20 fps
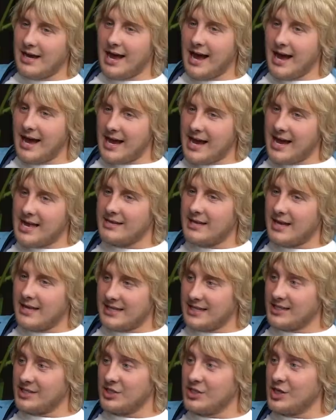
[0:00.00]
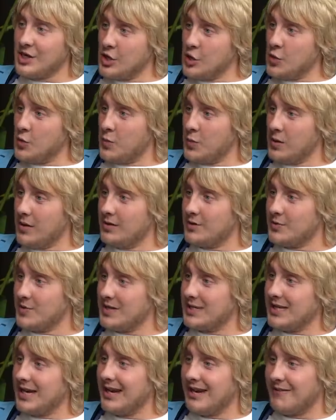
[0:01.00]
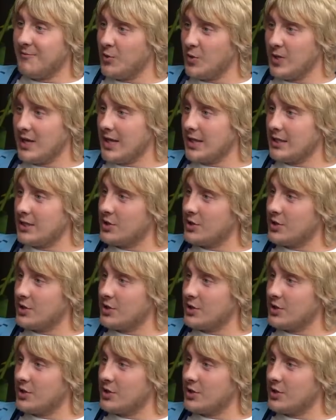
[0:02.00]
I had, this is a new Twitter. I've already had a